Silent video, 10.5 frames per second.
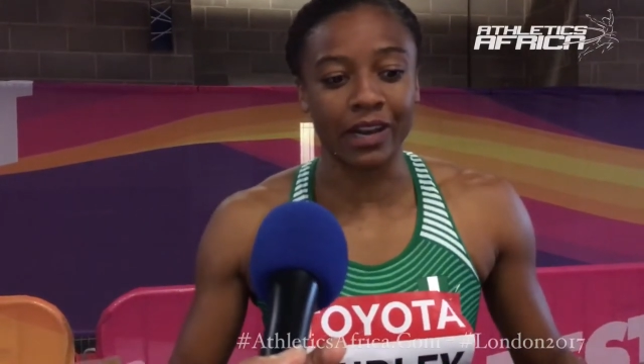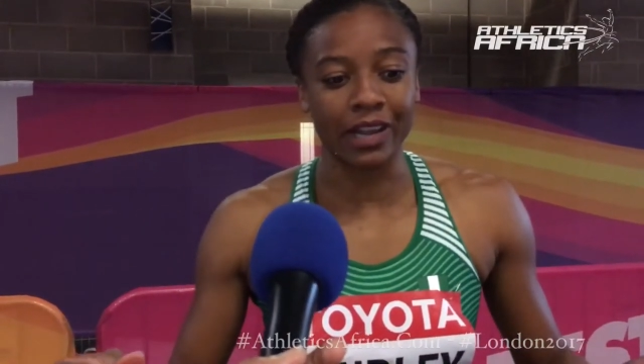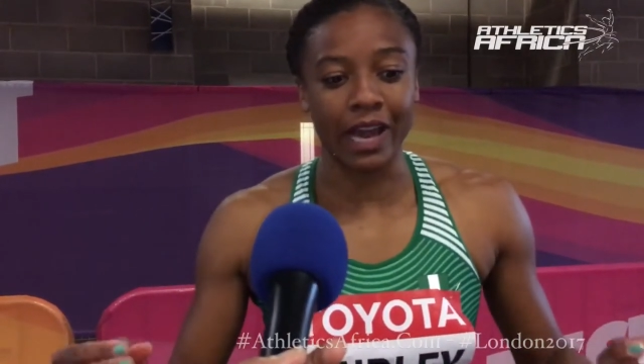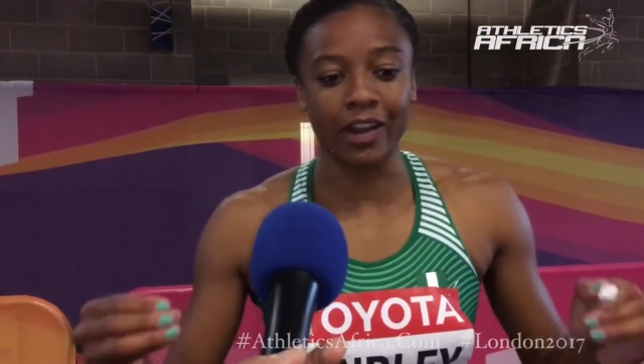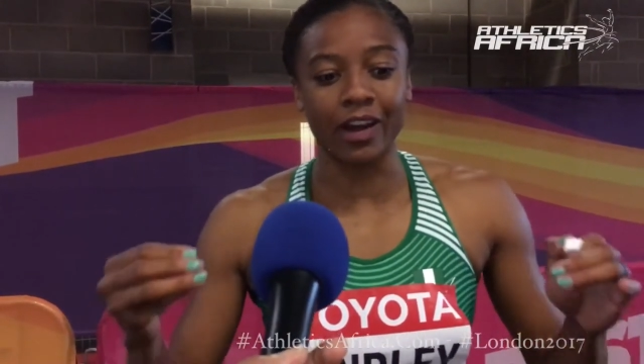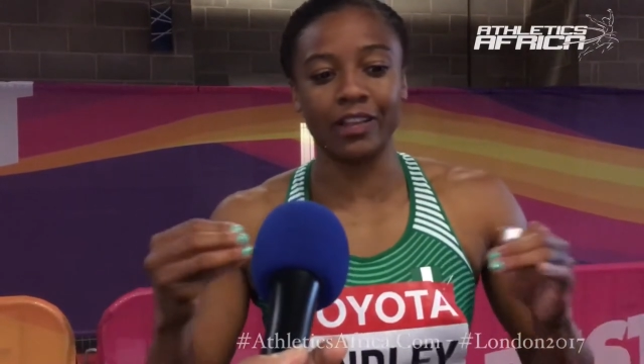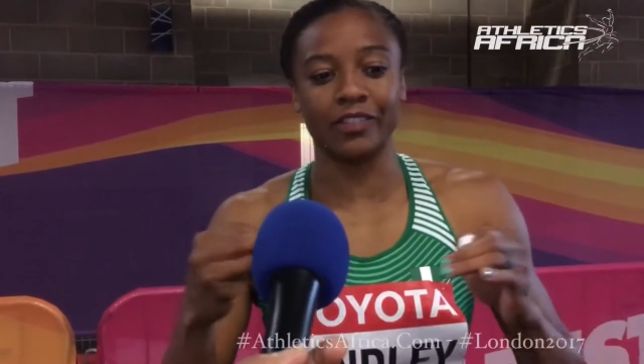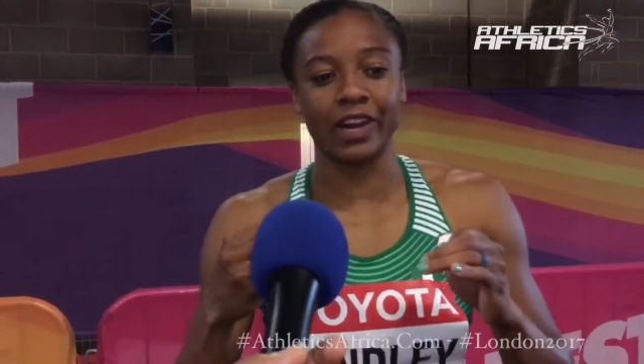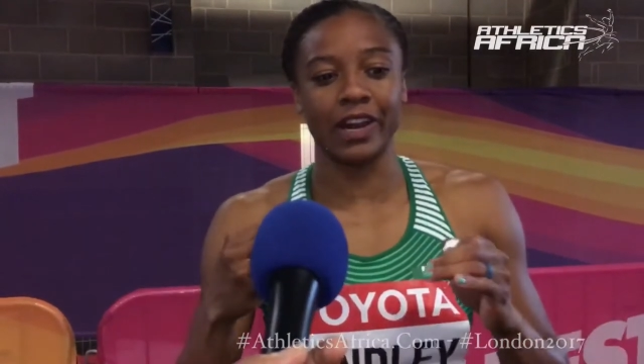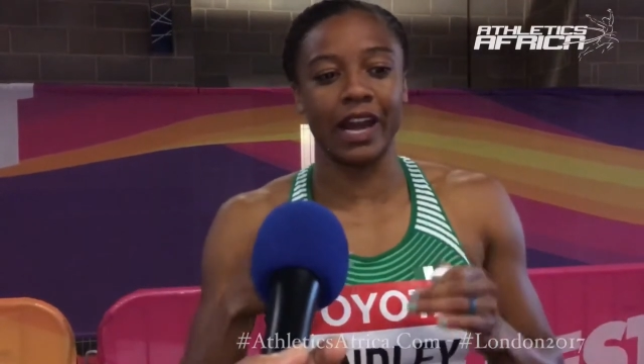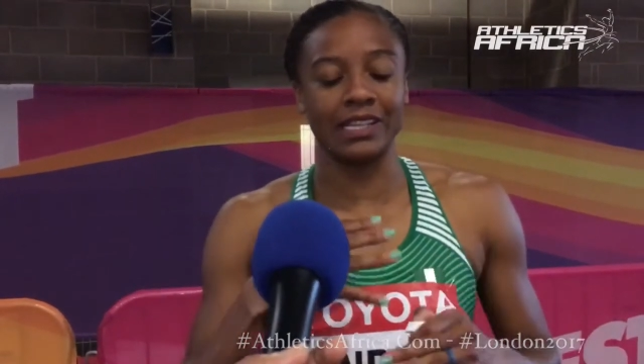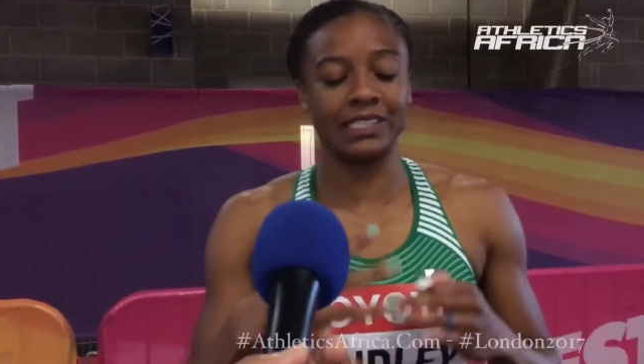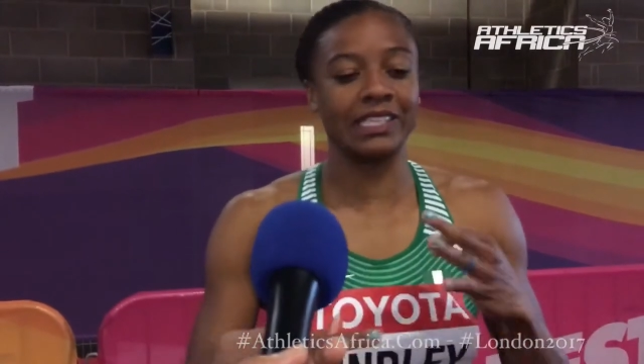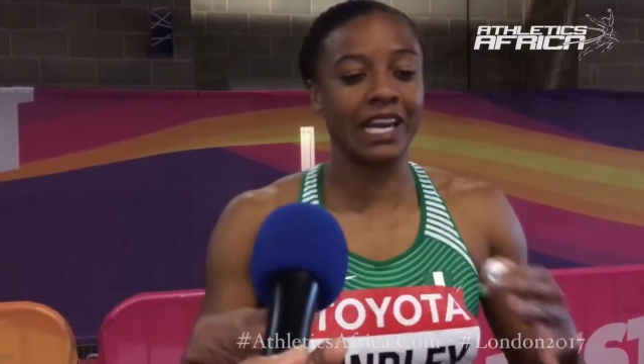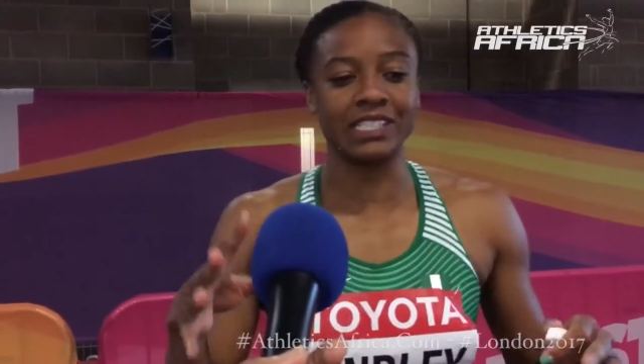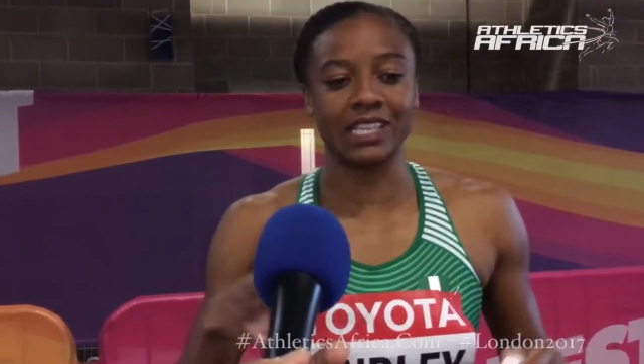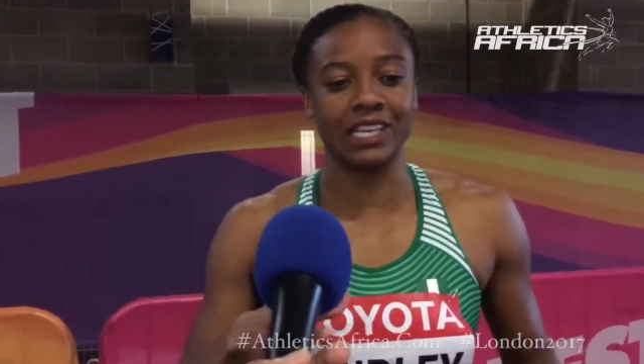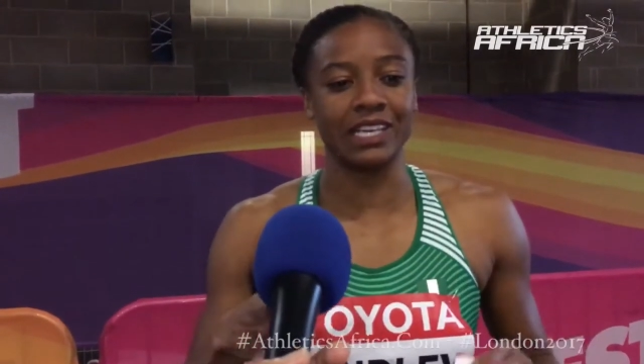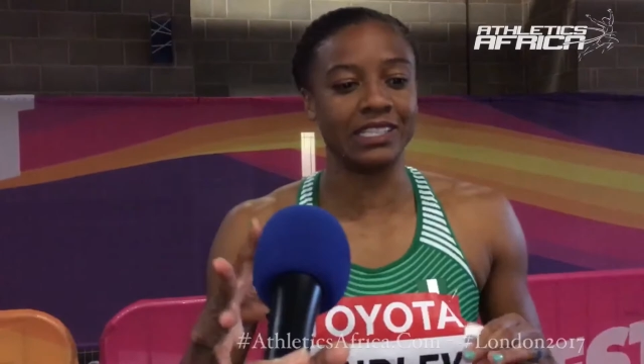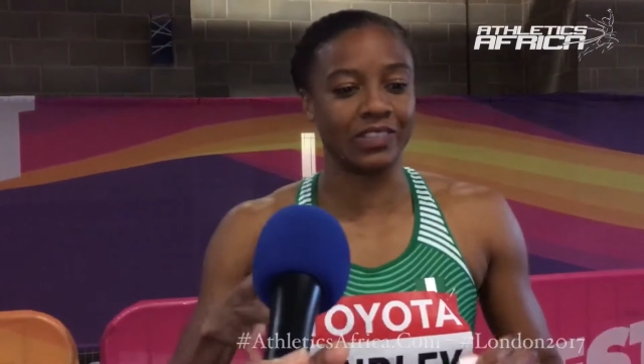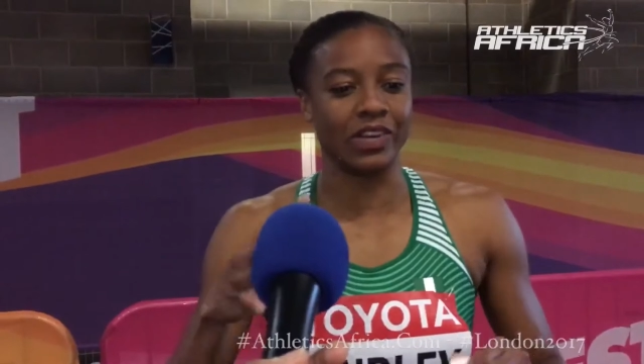like all of our
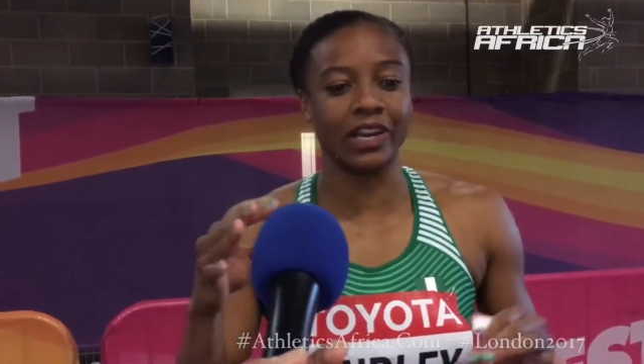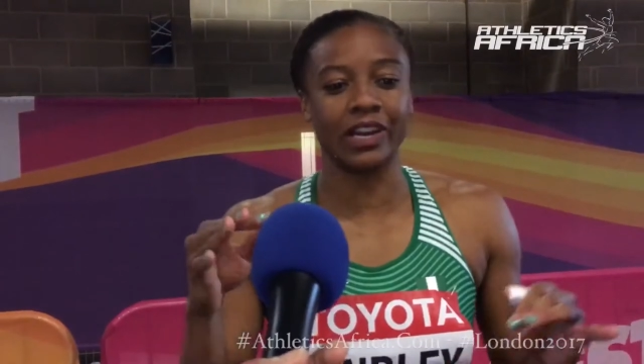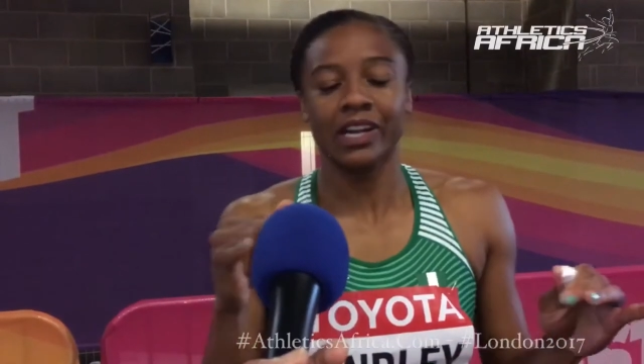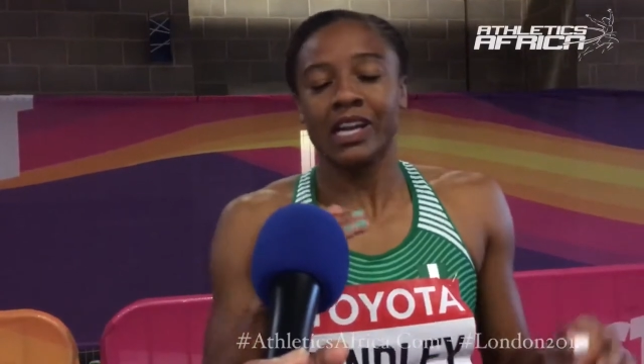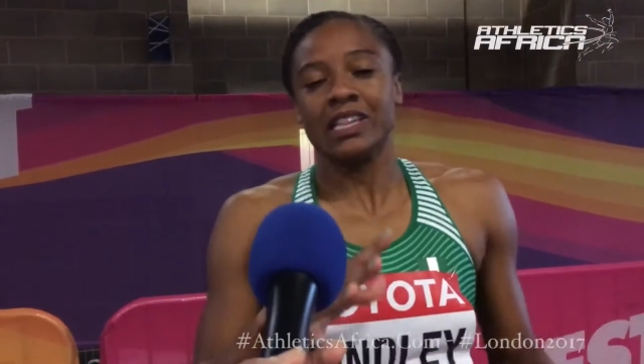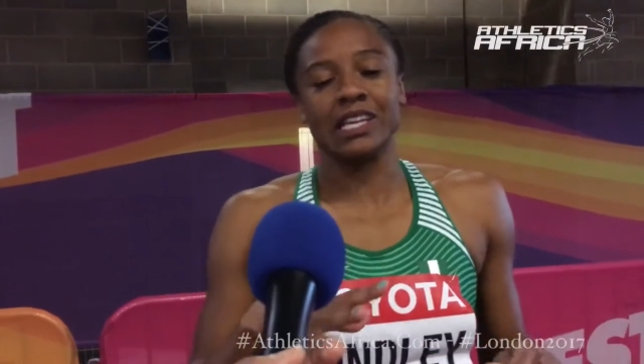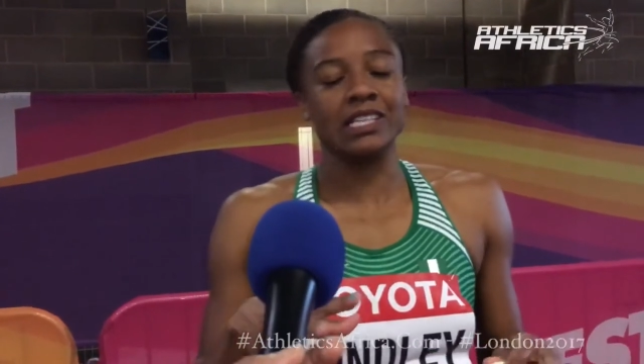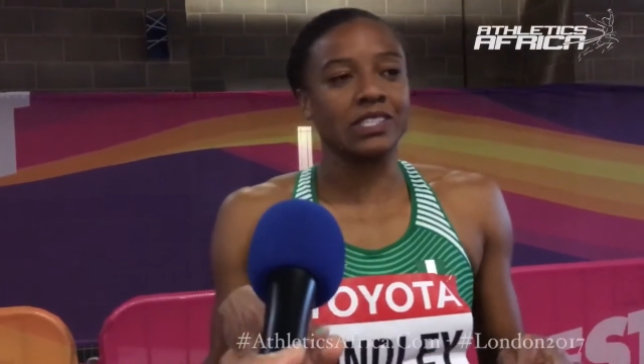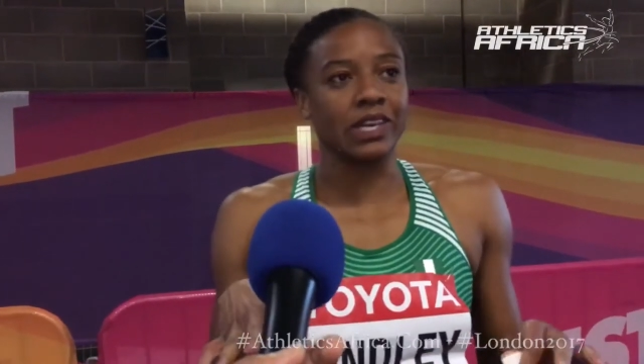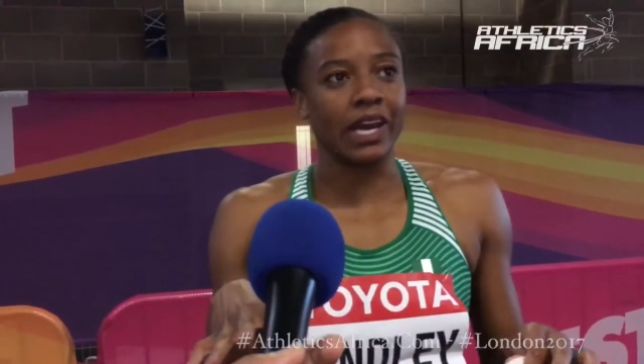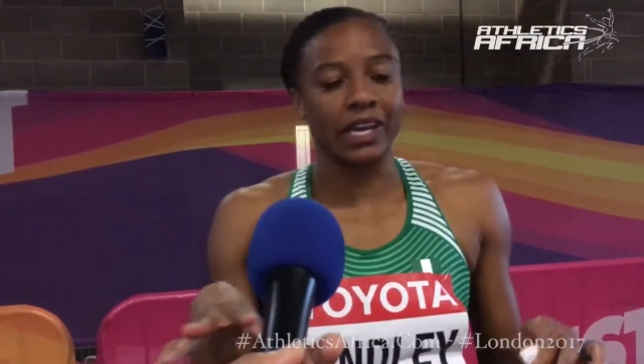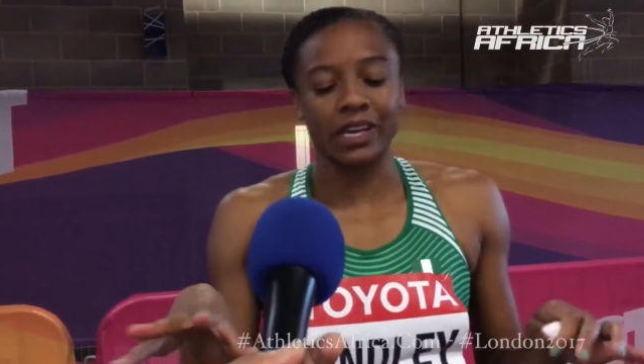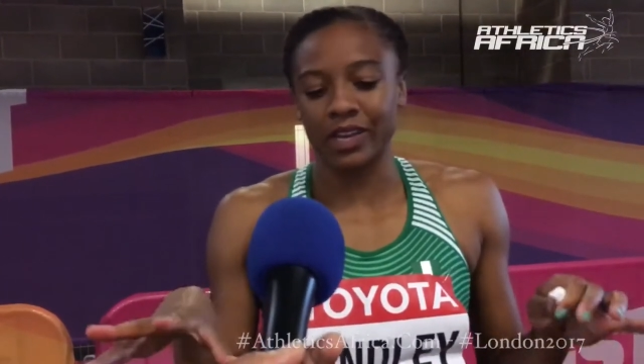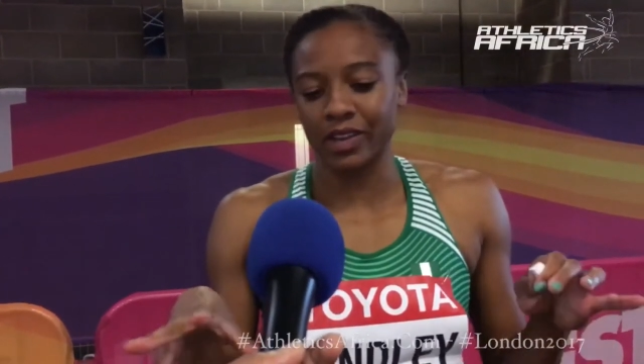hesitations or things like